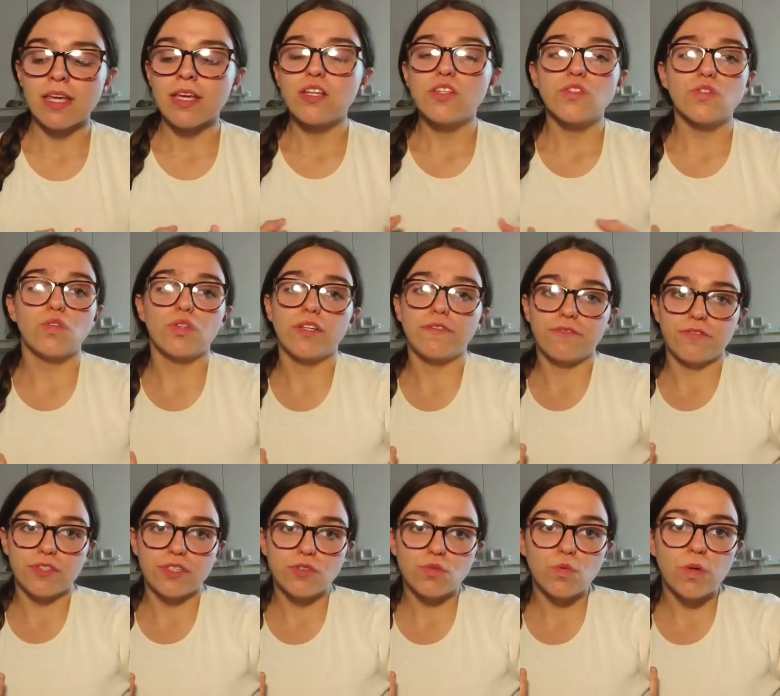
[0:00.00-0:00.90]
So the
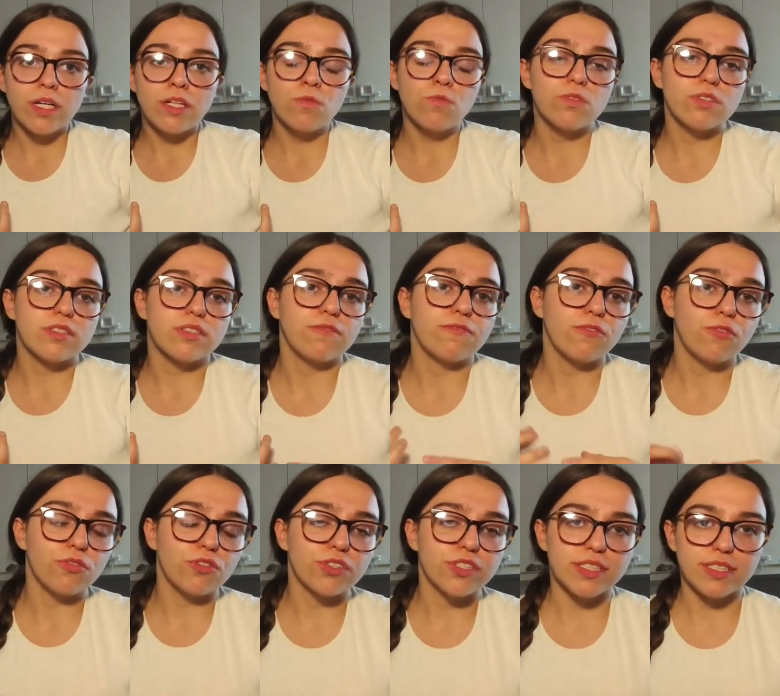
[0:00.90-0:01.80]
first one was, of
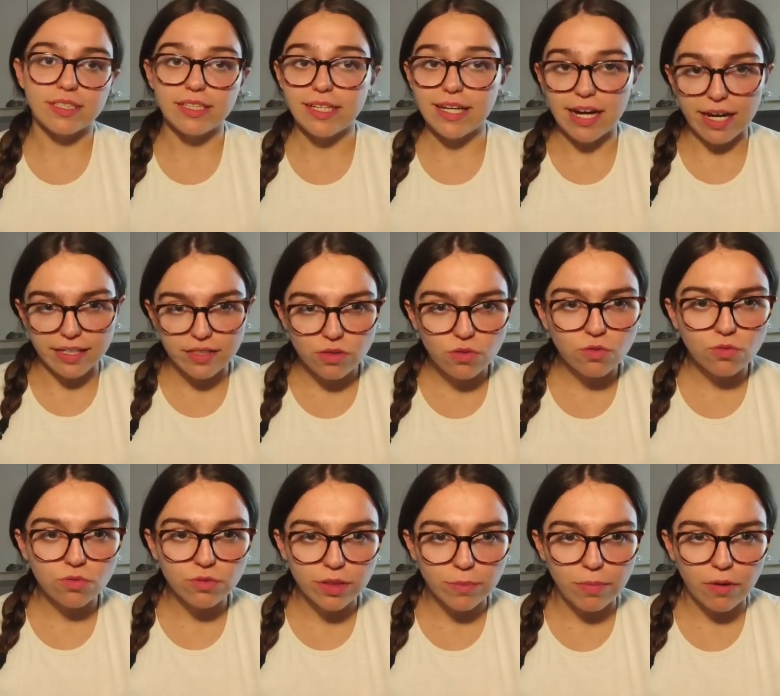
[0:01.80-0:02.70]
course, the high
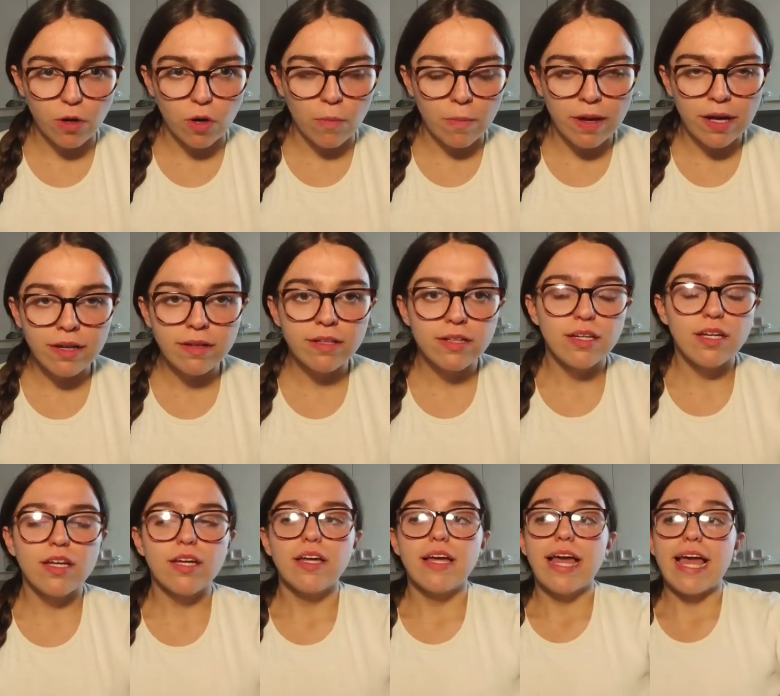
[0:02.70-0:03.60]
school diploma,
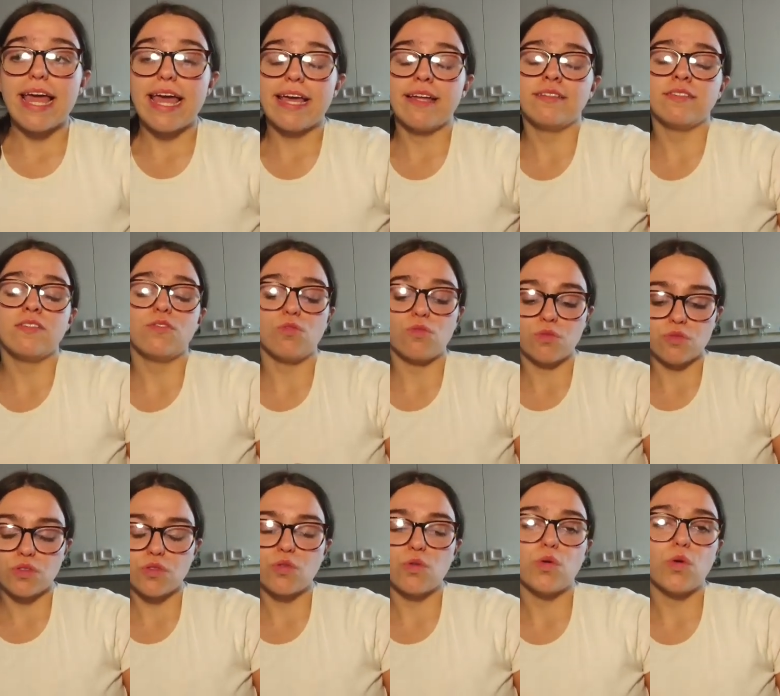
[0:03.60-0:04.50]
and
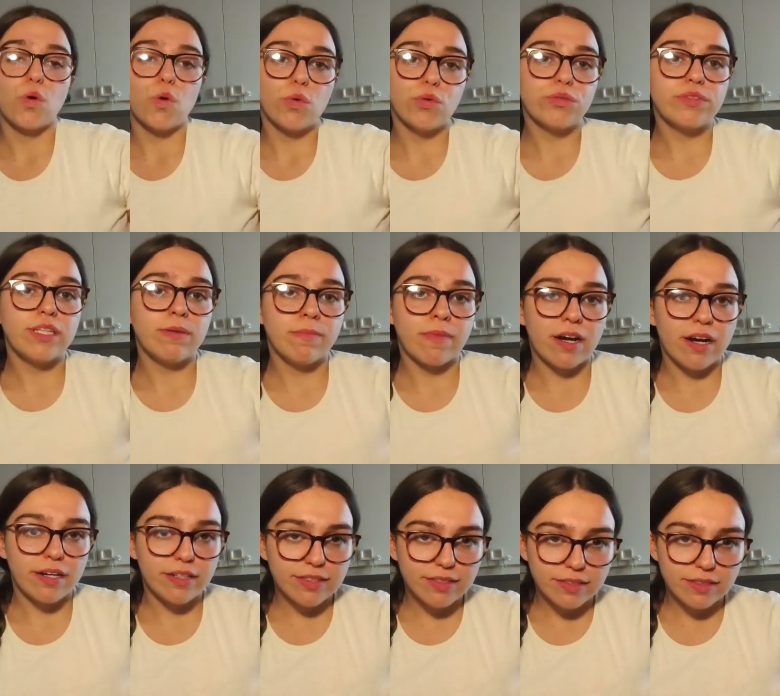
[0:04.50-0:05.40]
also all the
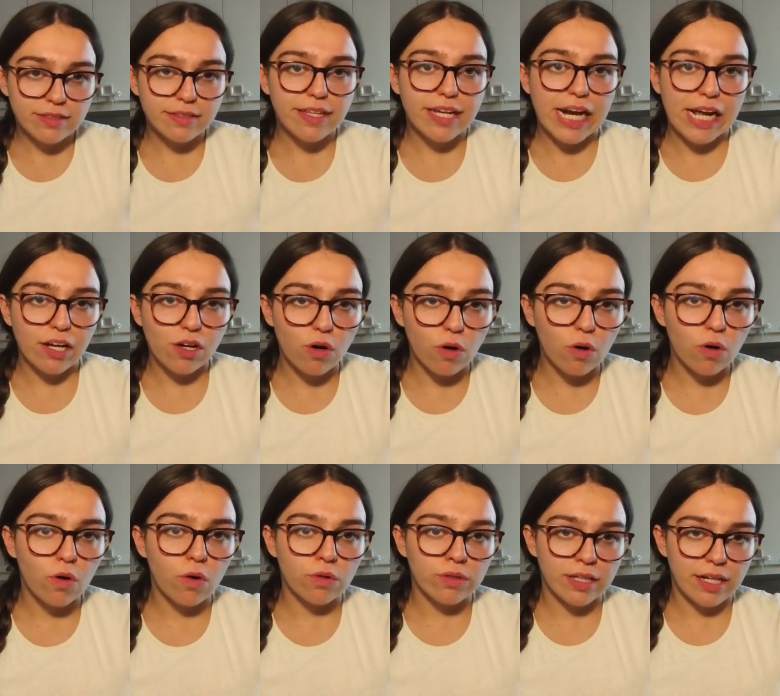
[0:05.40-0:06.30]
marks that I got
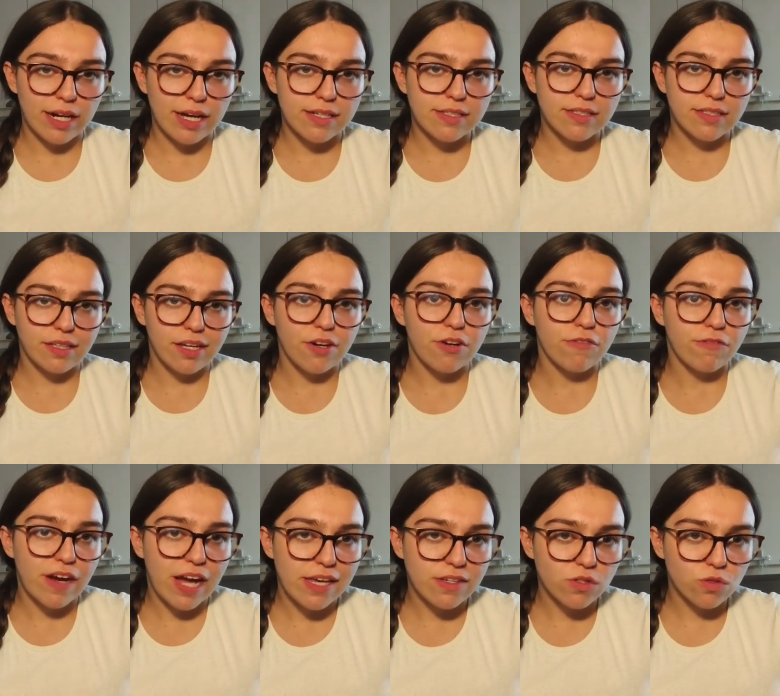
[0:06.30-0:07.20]
on the last year of
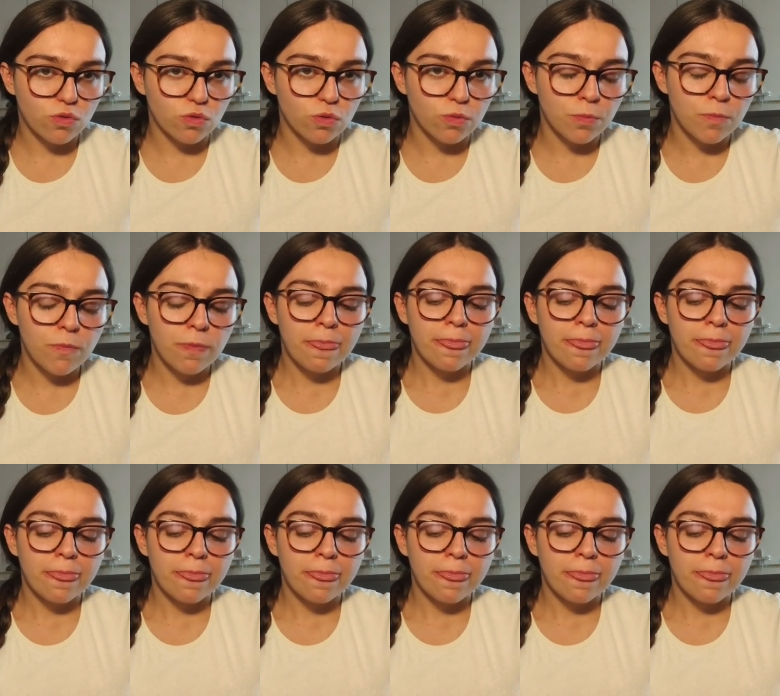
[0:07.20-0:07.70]
high school.